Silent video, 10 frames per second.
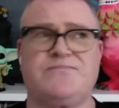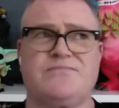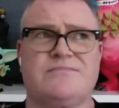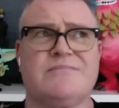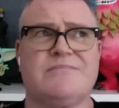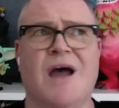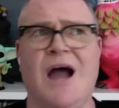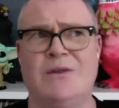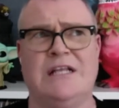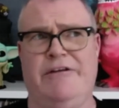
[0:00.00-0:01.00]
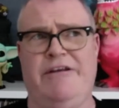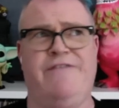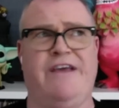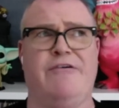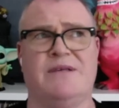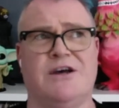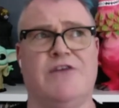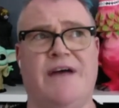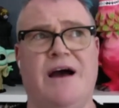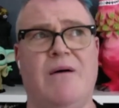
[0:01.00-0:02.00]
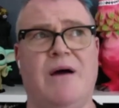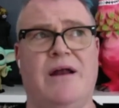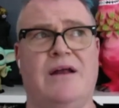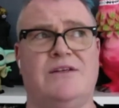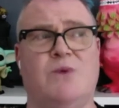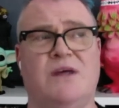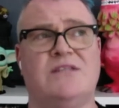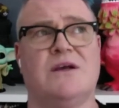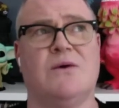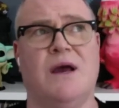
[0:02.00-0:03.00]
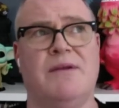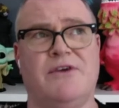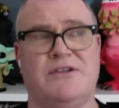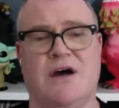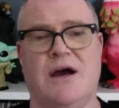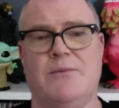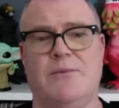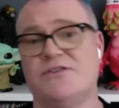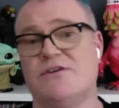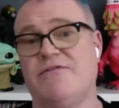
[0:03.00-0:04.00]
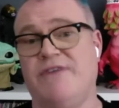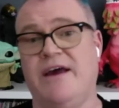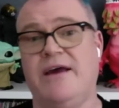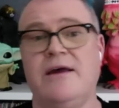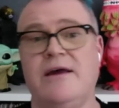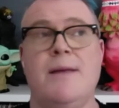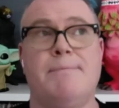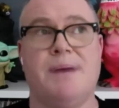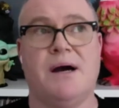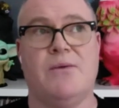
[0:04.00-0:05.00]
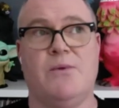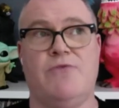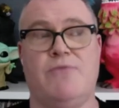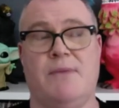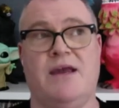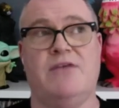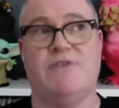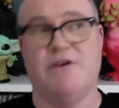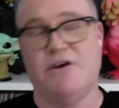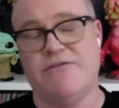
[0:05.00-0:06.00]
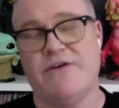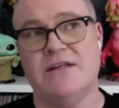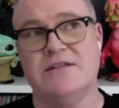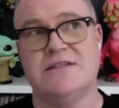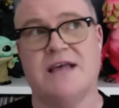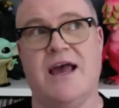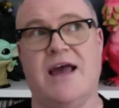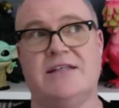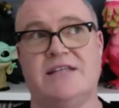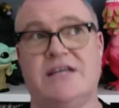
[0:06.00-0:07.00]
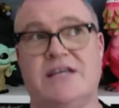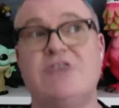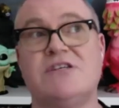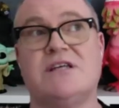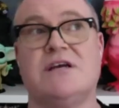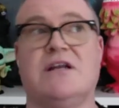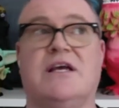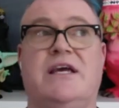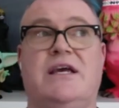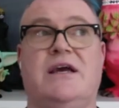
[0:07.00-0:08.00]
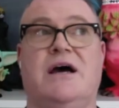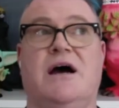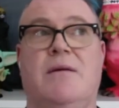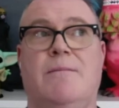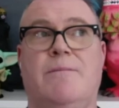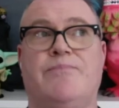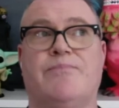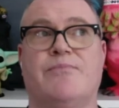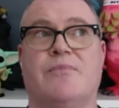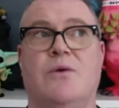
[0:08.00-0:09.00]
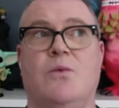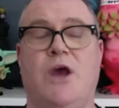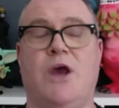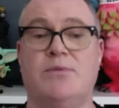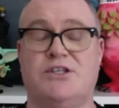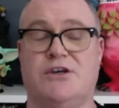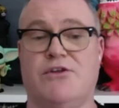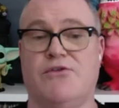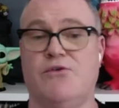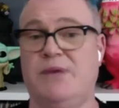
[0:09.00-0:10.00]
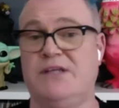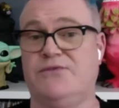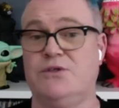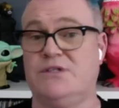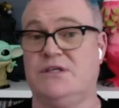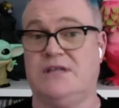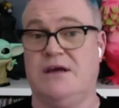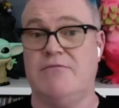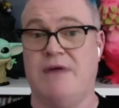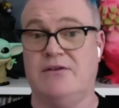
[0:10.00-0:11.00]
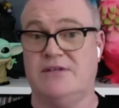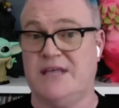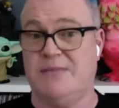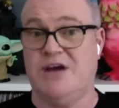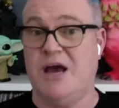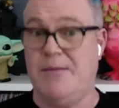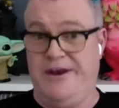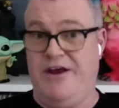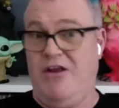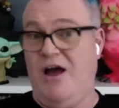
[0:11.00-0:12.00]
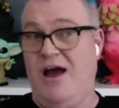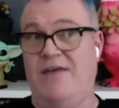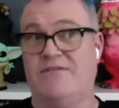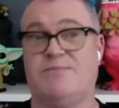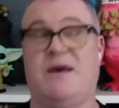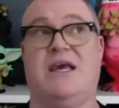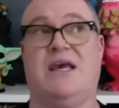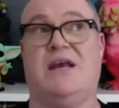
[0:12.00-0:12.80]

I was clearly figuring myself out, and I did waste quite a bit of her time, which is not fair, but we remained very good friends. And interestingly, we helped each other through big divorces around the same time in our lives back in like